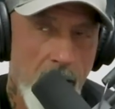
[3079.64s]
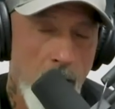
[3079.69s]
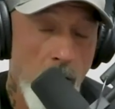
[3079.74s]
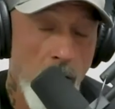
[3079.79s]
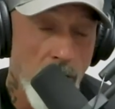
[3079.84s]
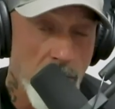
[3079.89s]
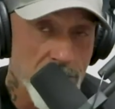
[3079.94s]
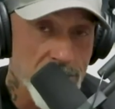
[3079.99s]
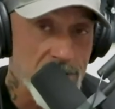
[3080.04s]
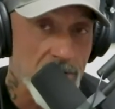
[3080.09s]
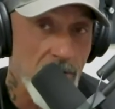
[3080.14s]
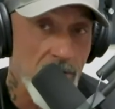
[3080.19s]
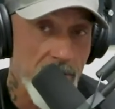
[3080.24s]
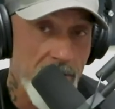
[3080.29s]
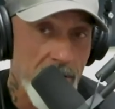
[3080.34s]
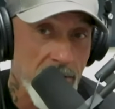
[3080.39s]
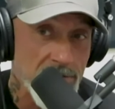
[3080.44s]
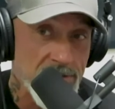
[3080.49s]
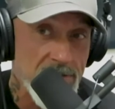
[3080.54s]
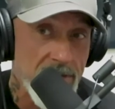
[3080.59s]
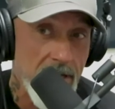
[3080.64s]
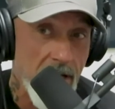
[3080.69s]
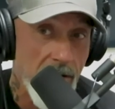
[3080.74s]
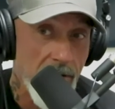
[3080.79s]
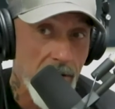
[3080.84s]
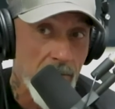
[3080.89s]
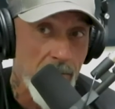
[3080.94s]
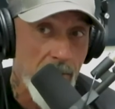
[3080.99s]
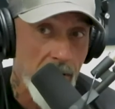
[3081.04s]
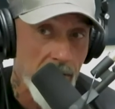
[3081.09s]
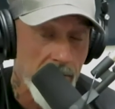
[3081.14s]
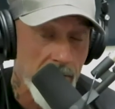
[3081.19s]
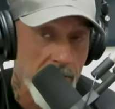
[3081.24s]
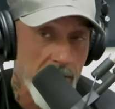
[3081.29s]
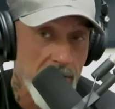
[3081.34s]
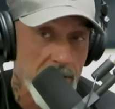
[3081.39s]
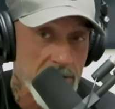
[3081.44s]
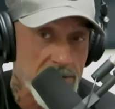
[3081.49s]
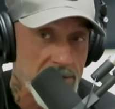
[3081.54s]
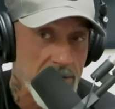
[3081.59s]
also here's the other part
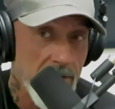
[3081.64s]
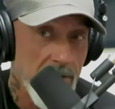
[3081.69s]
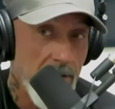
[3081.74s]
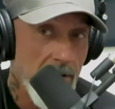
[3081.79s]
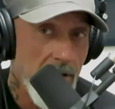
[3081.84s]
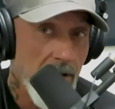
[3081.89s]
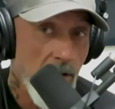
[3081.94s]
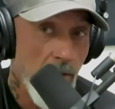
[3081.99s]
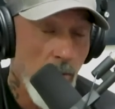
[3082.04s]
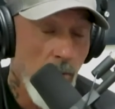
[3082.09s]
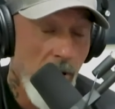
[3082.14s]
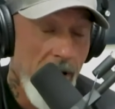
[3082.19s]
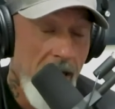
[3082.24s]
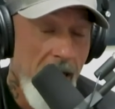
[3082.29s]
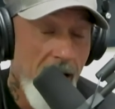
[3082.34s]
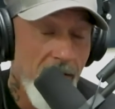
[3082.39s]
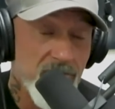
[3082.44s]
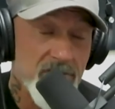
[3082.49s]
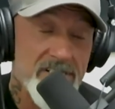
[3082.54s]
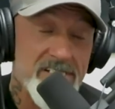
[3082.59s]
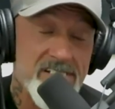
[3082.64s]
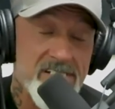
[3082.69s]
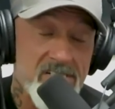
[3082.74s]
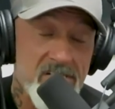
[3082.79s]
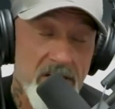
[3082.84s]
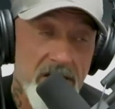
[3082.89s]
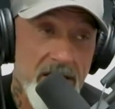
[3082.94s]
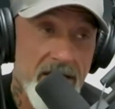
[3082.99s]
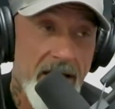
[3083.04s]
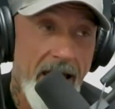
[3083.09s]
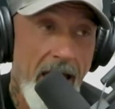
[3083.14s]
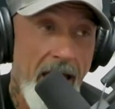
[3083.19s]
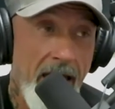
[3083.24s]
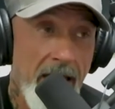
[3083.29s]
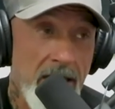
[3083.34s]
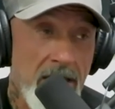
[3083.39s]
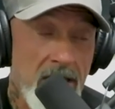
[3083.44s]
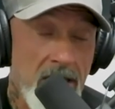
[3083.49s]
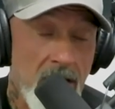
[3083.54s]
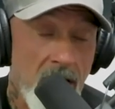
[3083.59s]
of this: we haven't seen
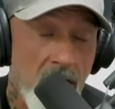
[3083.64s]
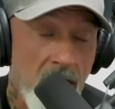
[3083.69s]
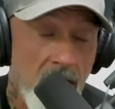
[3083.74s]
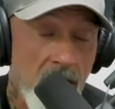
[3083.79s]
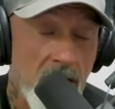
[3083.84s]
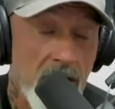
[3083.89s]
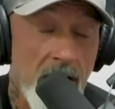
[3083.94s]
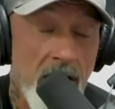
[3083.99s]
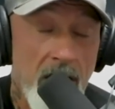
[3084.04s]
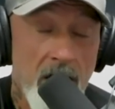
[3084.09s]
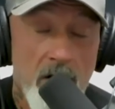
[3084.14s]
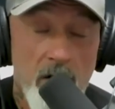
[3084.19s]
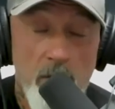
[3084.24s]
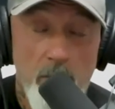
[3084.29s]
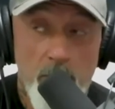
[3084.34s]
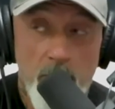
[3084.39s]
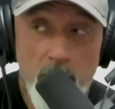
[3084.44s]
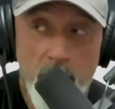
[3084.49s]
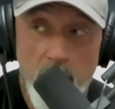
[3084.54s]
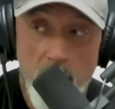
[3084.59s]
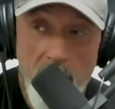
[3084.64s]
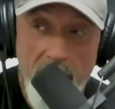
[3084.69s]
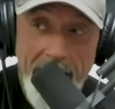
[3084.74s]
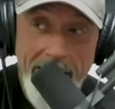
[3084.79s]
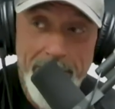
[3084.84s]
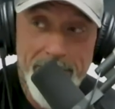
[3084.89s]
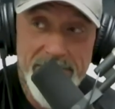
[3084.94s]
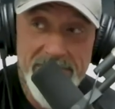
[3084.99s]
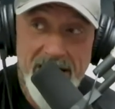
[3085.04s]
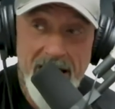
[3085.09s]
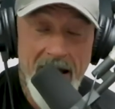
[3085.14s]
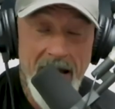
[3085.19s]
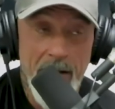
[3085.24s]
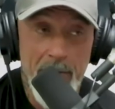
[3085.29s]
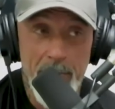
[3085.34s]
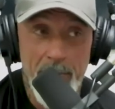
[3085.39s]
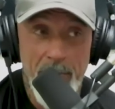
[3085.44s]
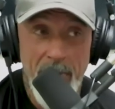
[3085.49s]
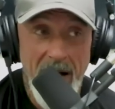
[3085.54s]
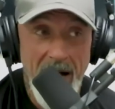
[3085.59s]
a young
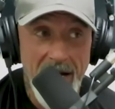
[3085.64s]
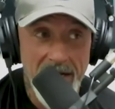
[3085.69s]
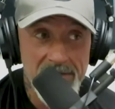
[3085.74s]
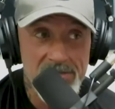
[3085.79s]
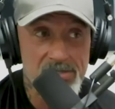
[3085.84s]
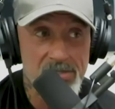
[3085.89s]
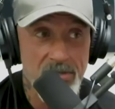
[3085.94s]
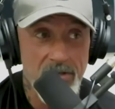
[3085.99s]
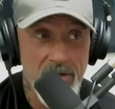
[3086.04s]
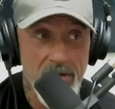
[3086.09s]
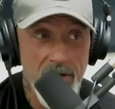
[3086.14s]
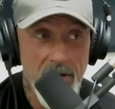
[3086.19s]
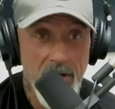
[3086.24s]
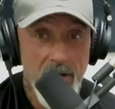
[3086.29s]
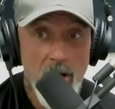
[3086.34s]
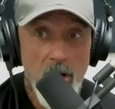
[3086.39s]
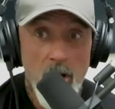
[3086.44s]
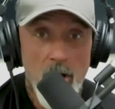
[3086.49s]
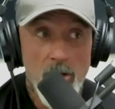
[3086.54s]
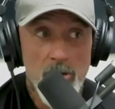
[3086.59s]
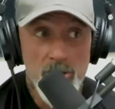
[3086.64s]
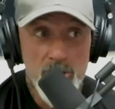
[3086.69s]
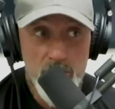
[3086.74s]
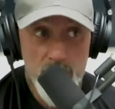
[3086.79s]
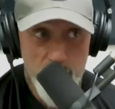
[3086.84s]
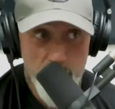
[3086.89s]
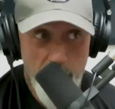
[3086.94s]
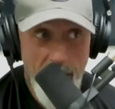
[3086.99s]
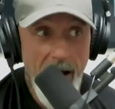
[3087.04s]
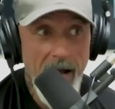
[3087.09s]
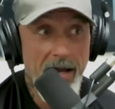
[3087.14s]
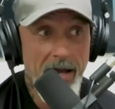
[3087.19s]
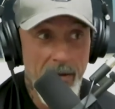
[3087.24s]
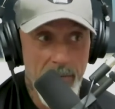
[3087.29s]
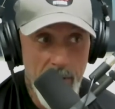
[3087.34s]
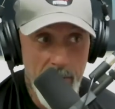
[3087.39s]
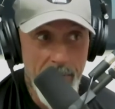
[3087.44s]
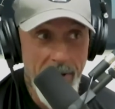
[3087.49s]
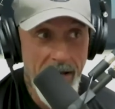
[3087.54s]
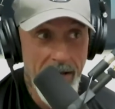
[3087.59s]
primetime boxer try
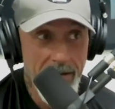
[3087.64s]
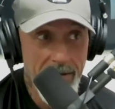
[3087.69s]
MMA.